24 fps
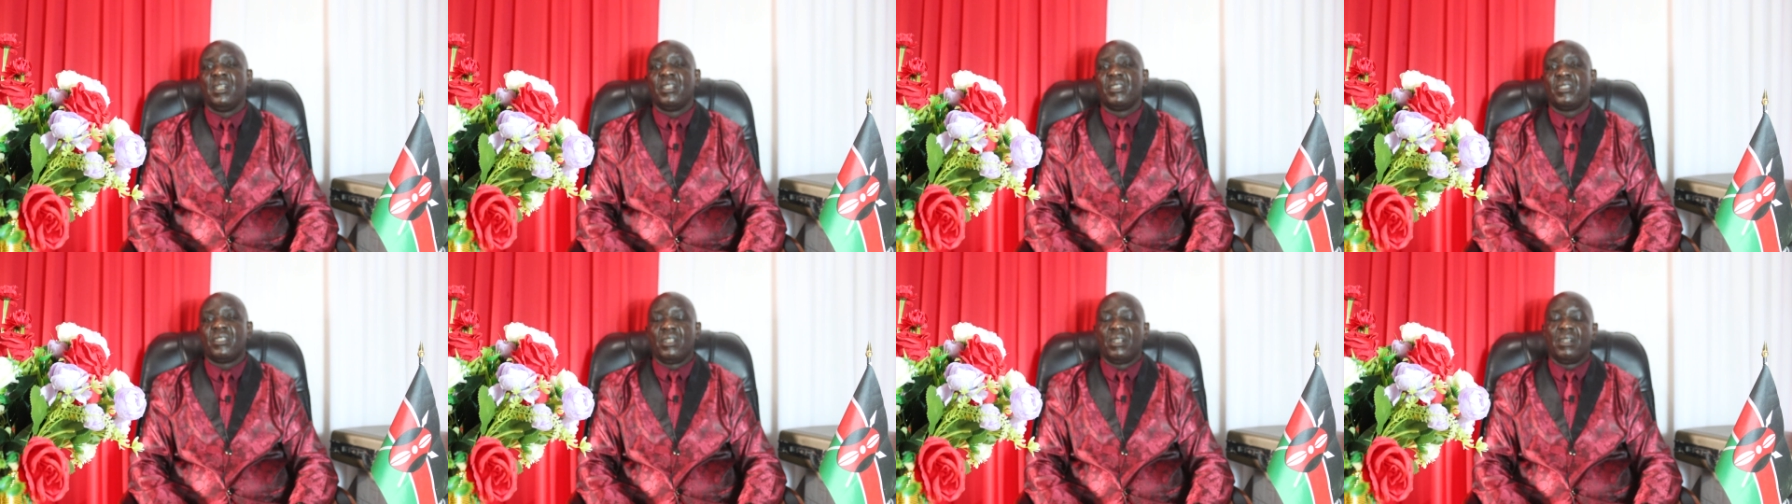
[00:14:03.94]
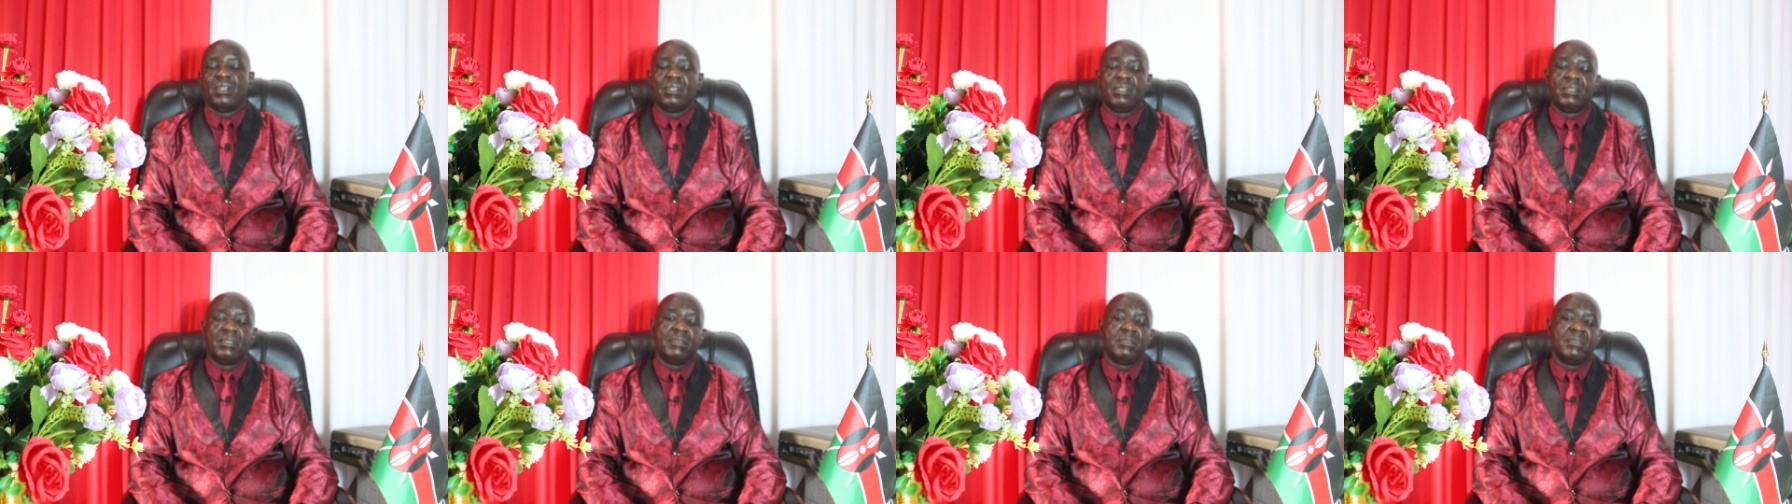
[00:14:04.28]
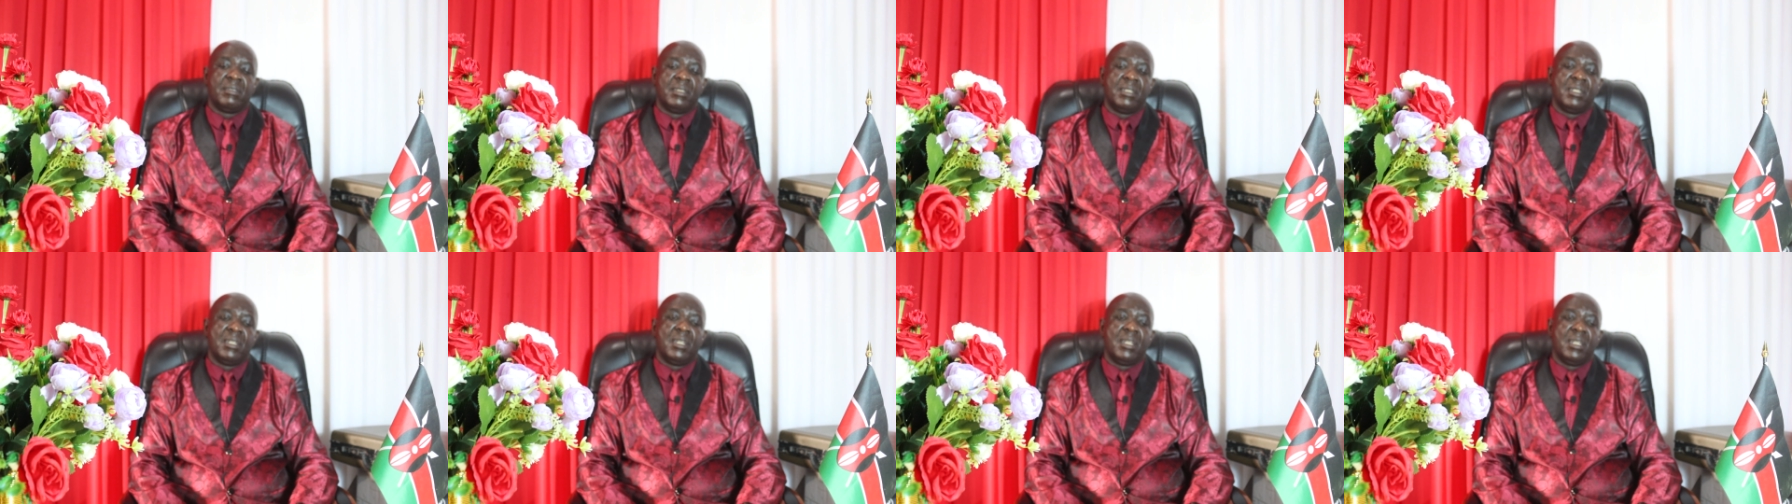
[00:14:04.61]

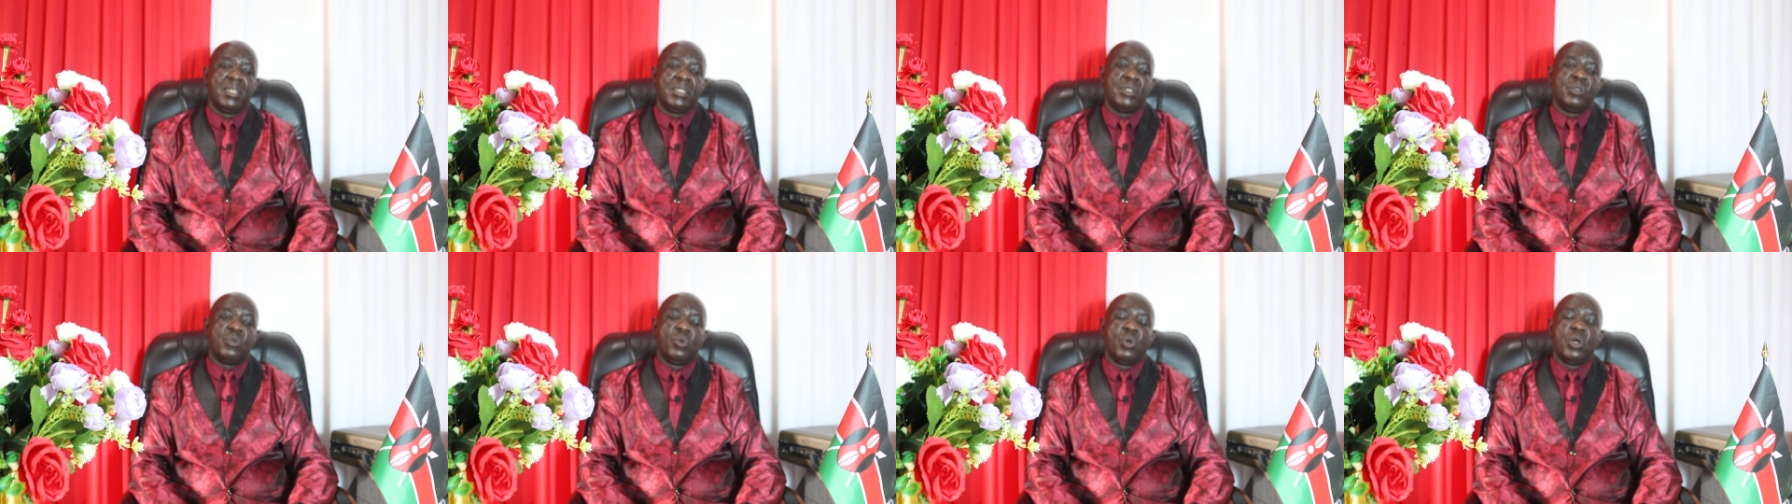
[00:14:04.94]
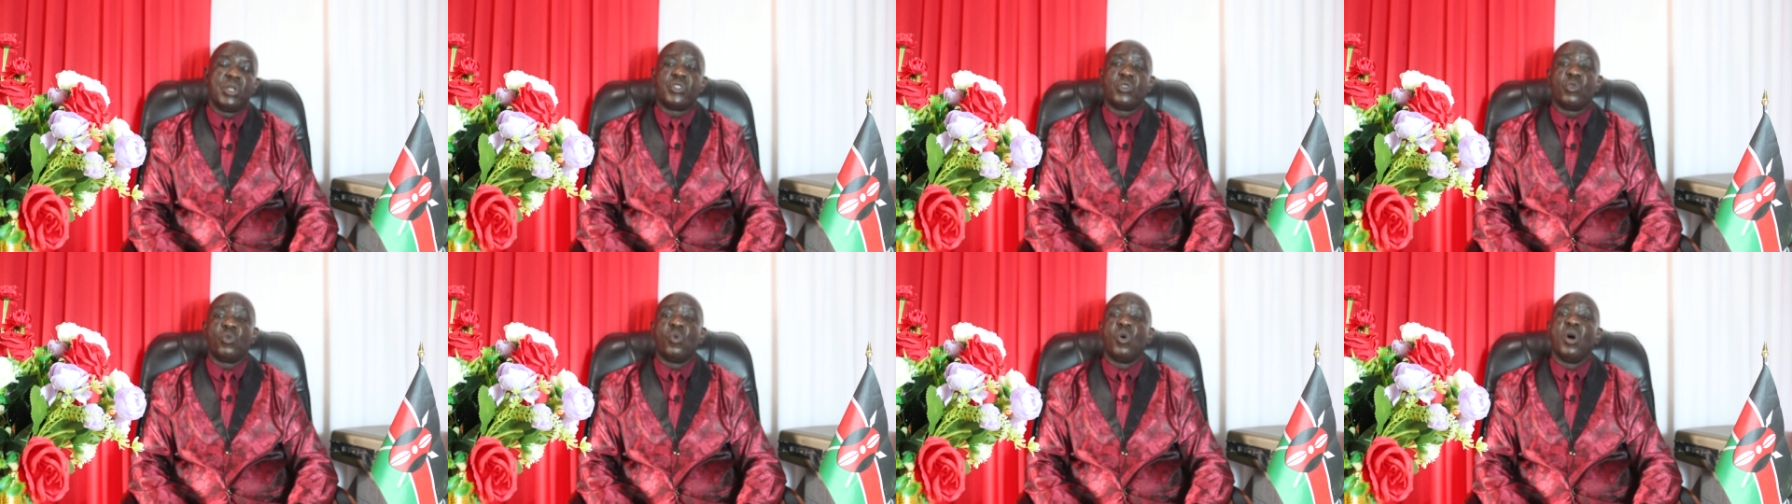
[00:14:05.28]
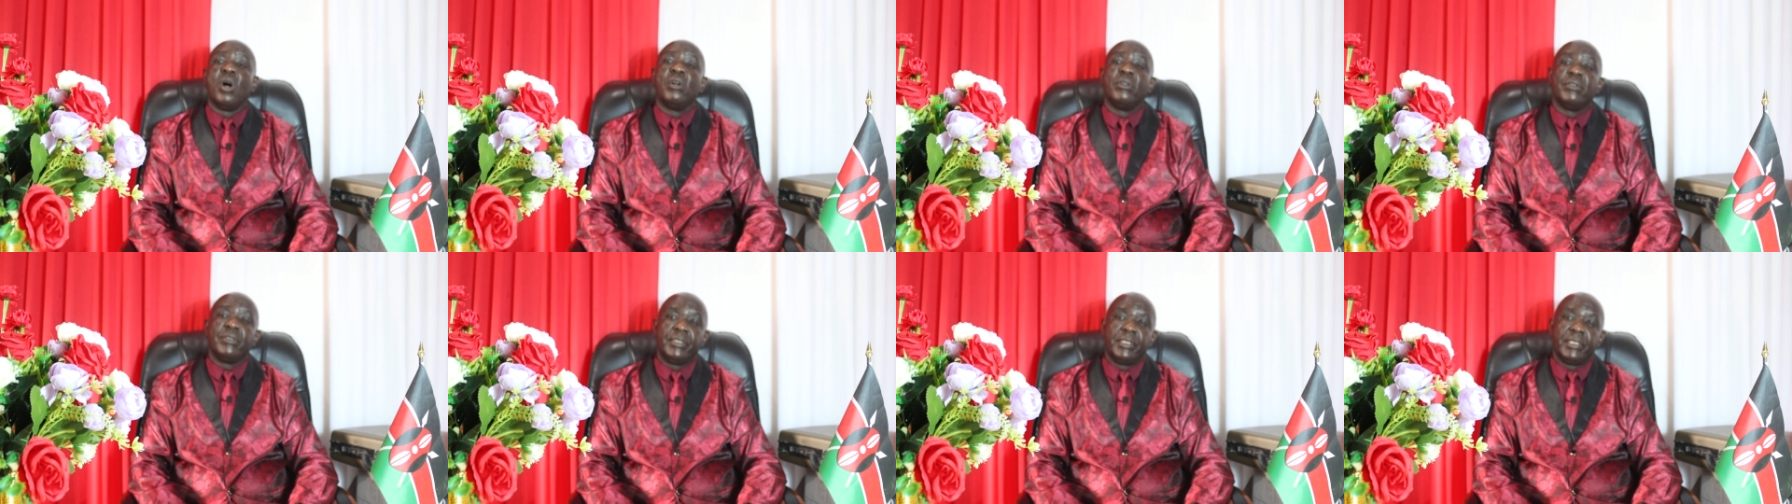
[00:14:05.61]
So he was
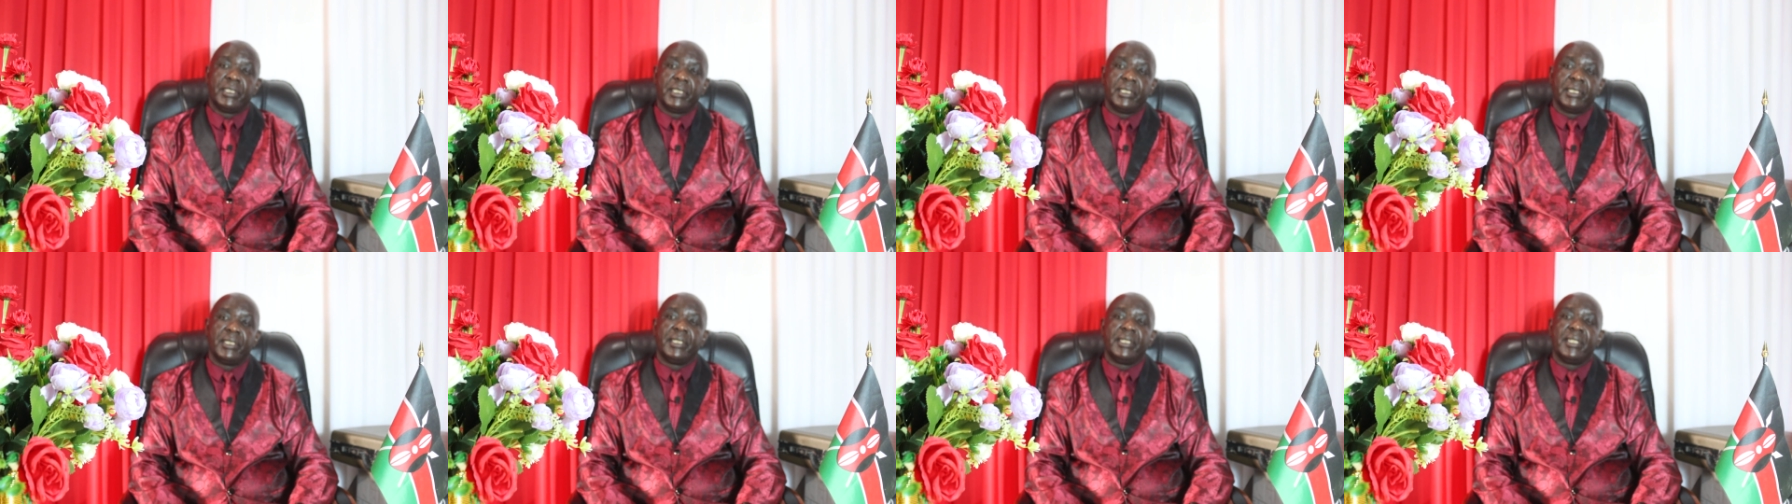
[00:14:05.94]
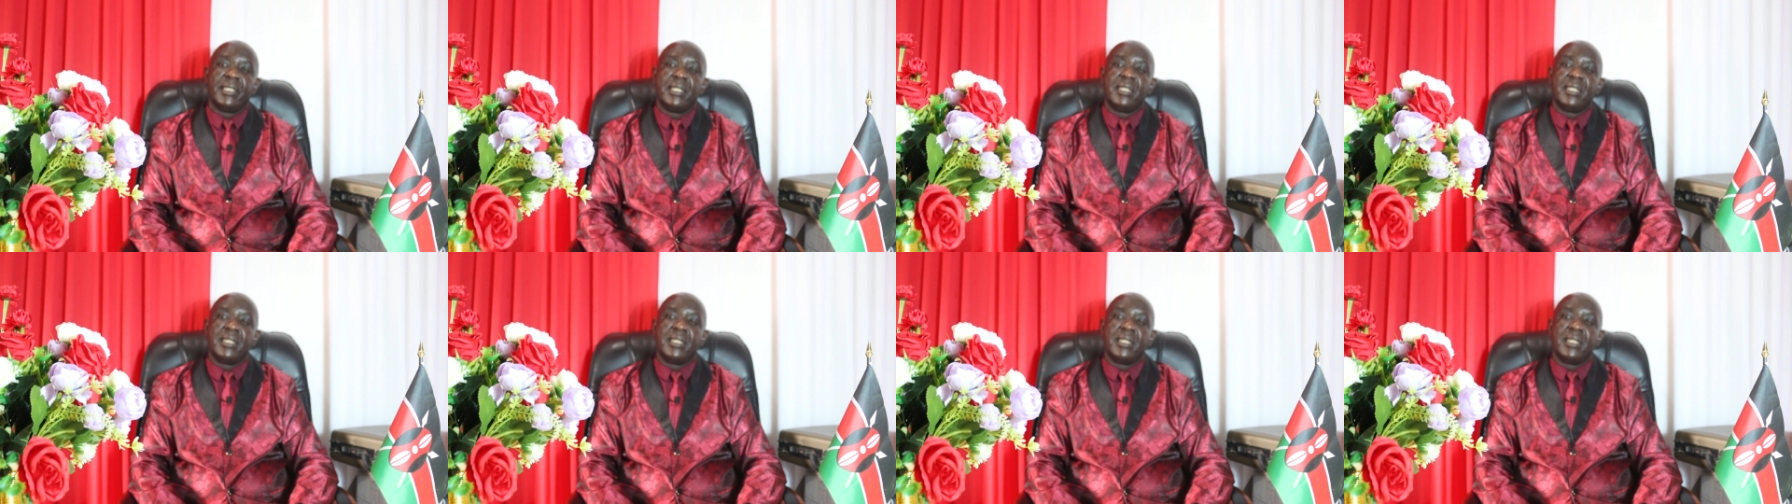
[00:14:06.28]
warned